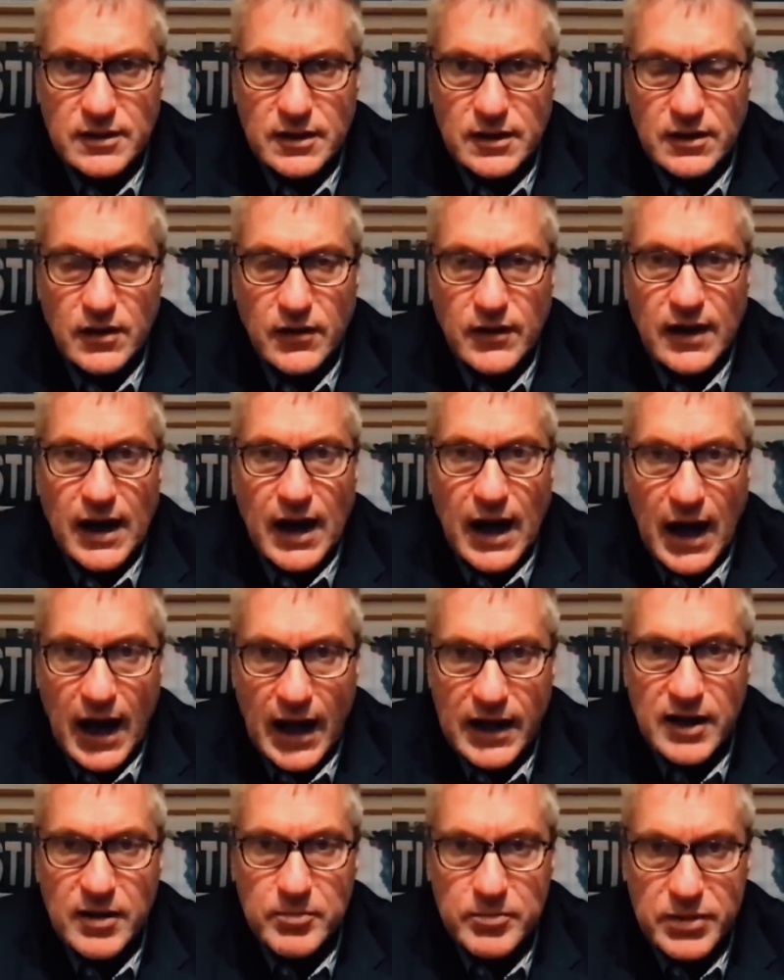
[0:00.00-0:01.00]
You know, that
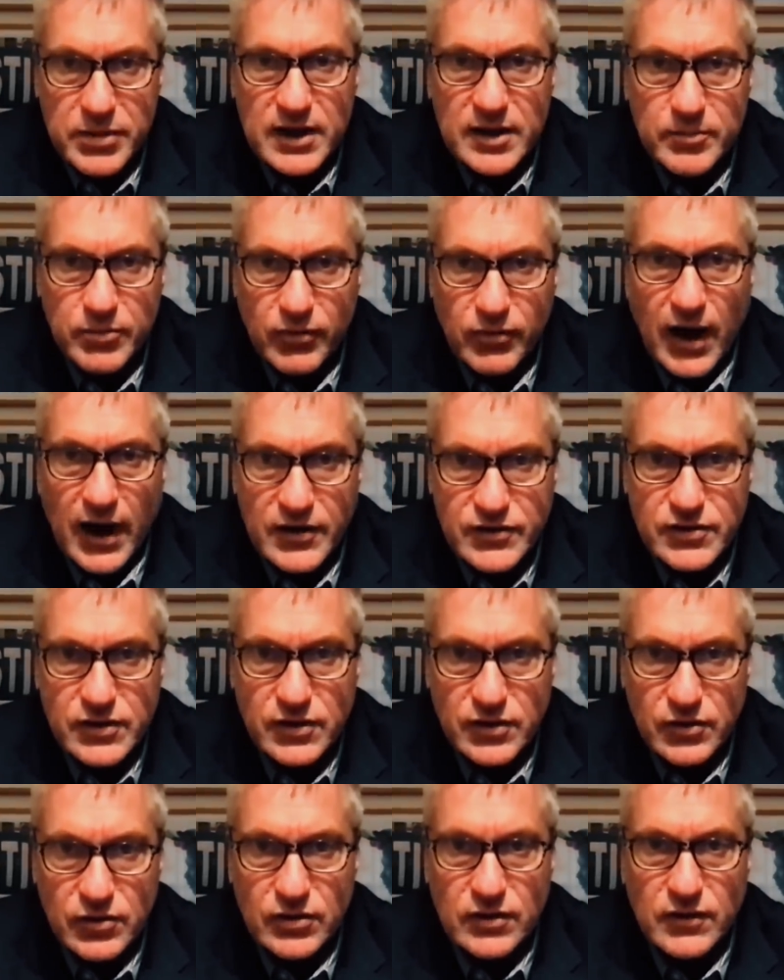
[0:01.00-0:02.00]
I am being
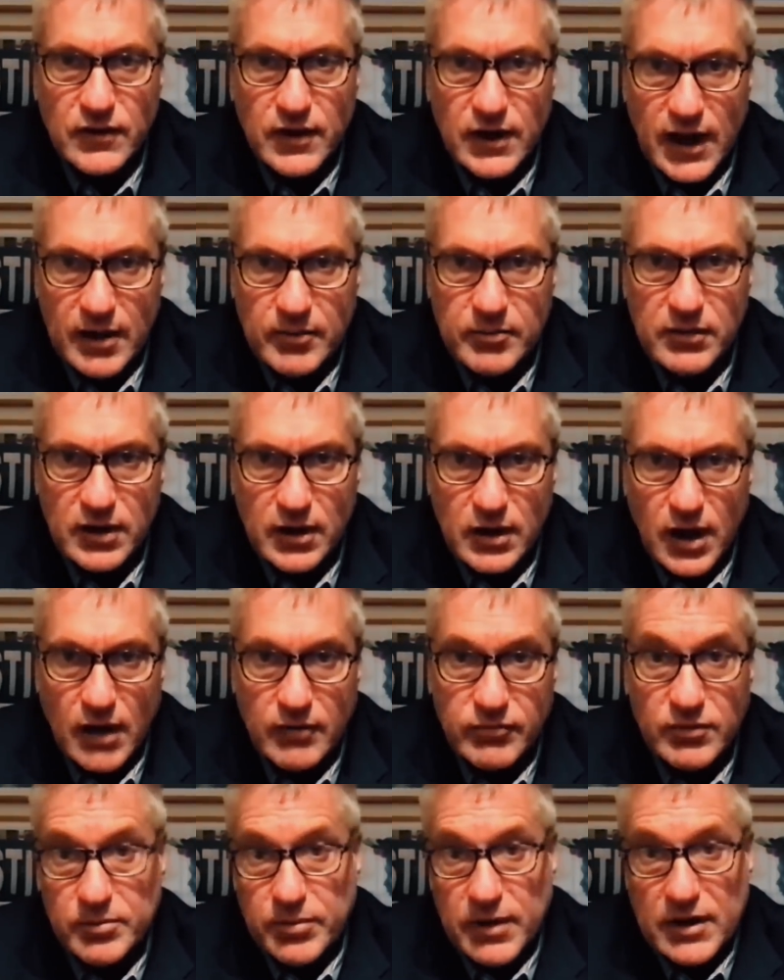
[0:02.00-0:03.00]
prosecuted in the name of the
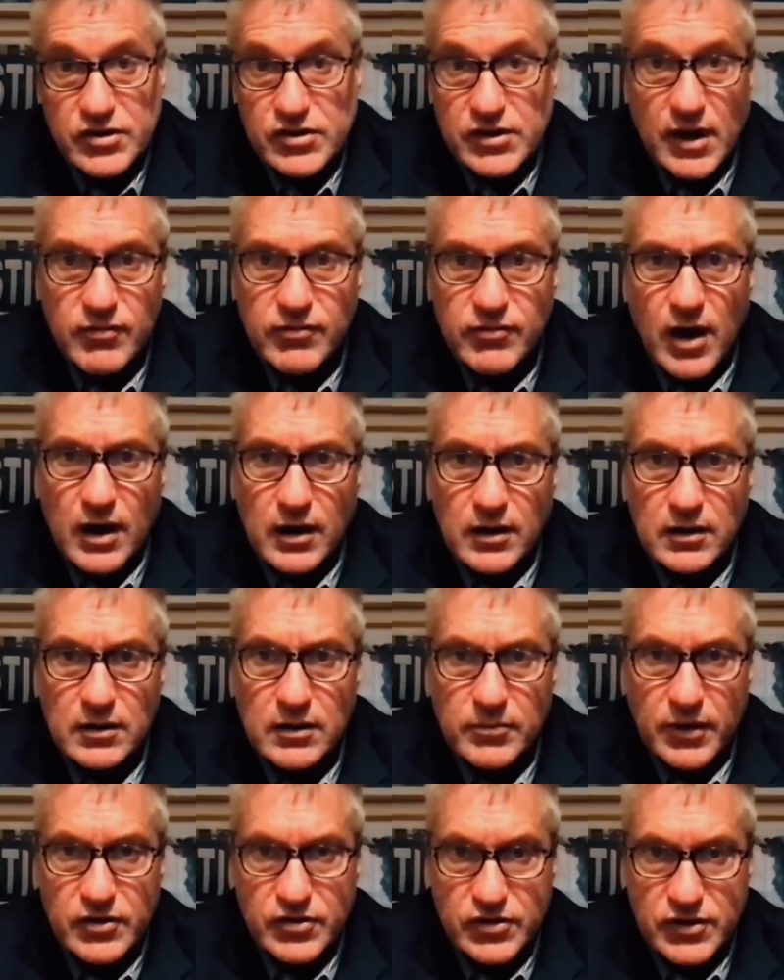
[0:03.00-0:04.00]
government by
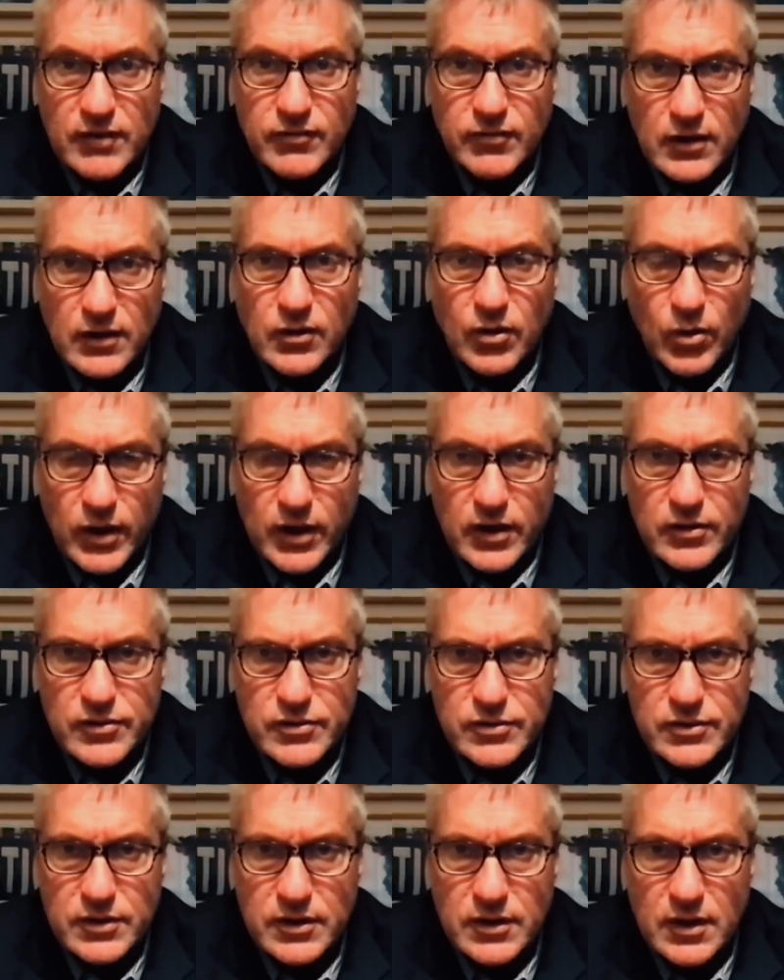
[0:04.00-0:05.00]
Chevron
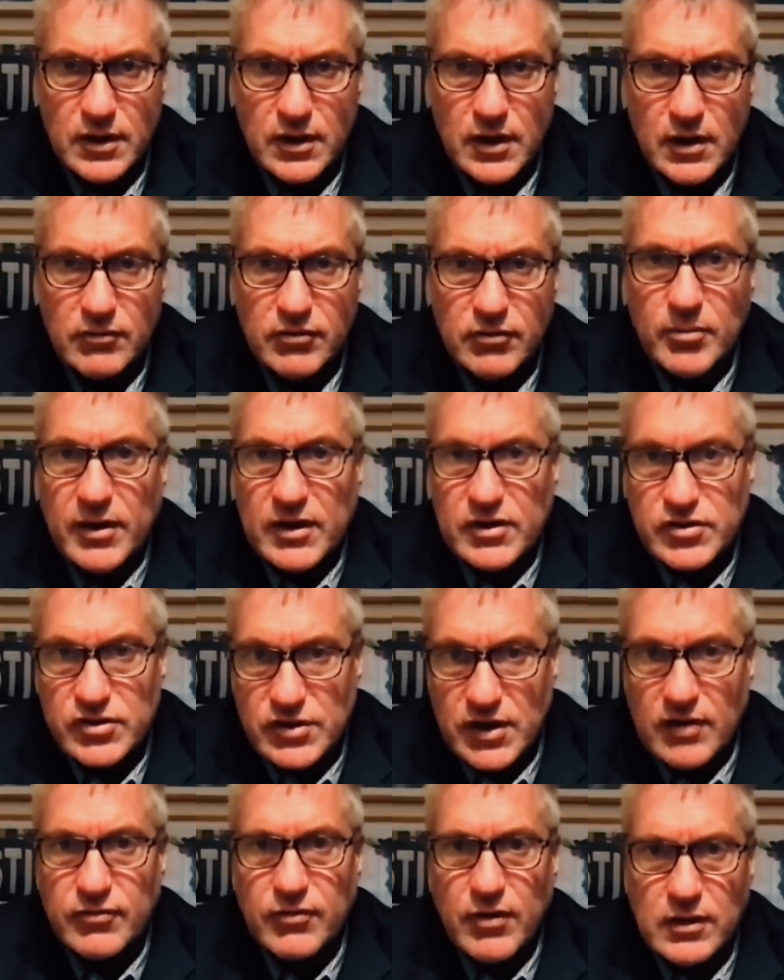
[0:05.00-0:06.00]
lawyers from a
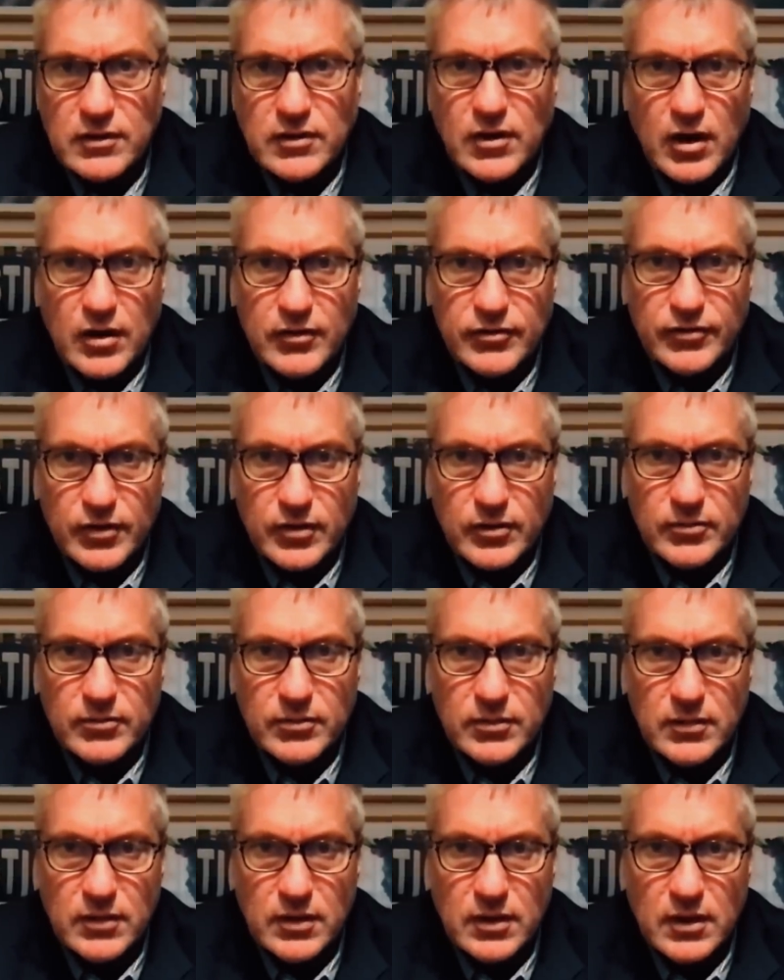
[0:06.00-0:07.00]
Chevron law
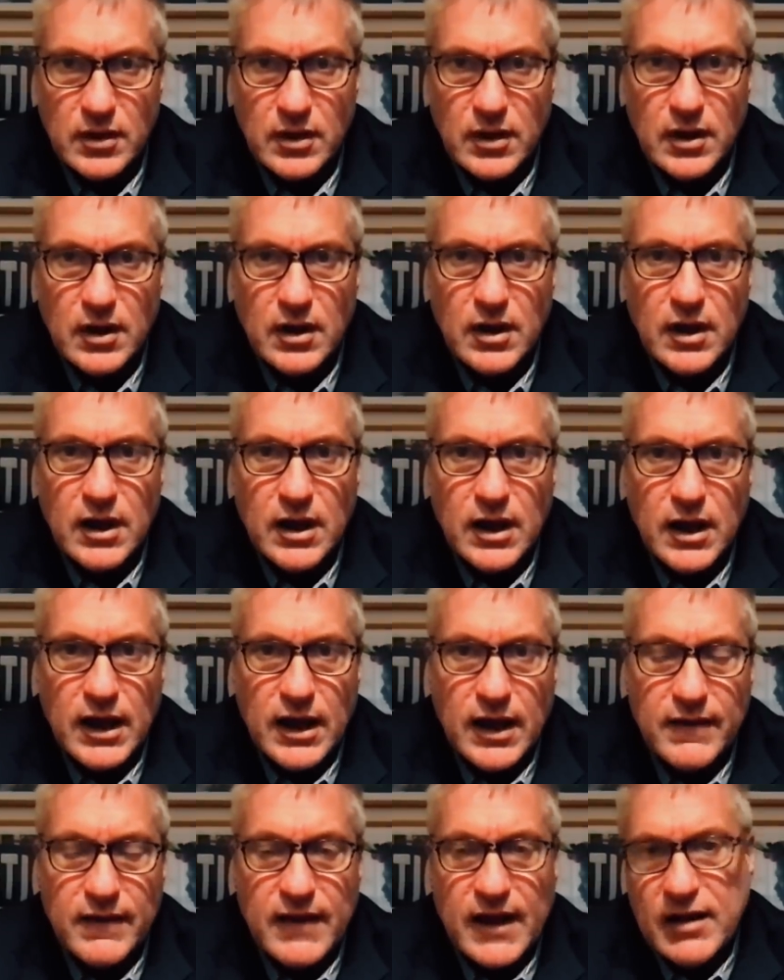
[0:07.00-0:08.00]
firm,
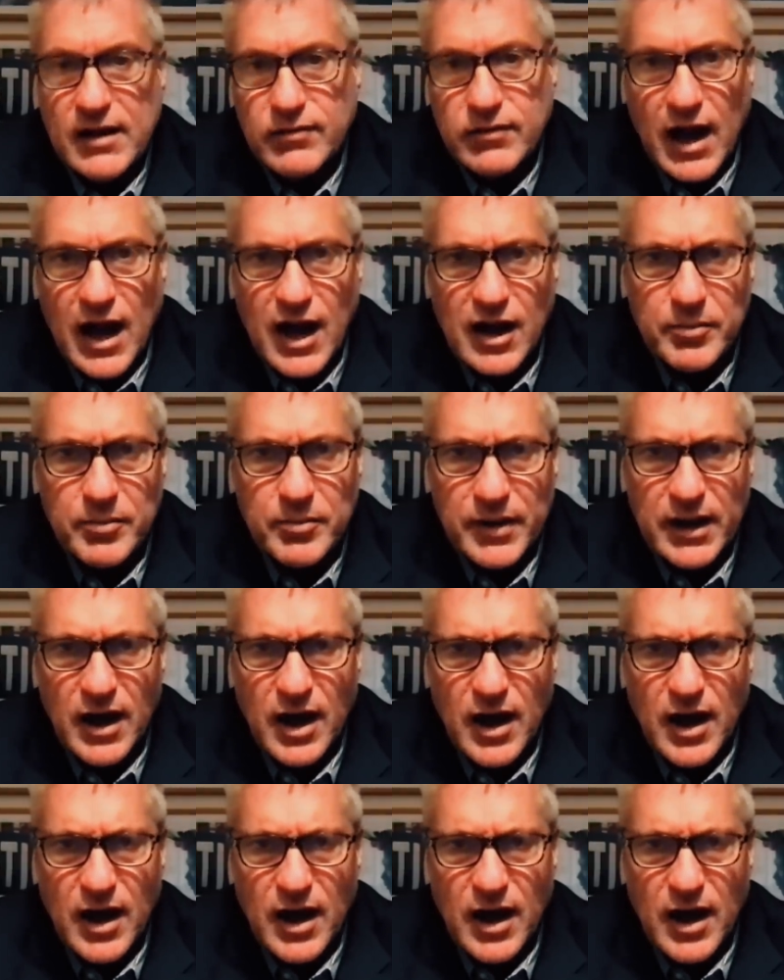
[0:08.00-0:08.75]
and they have locked me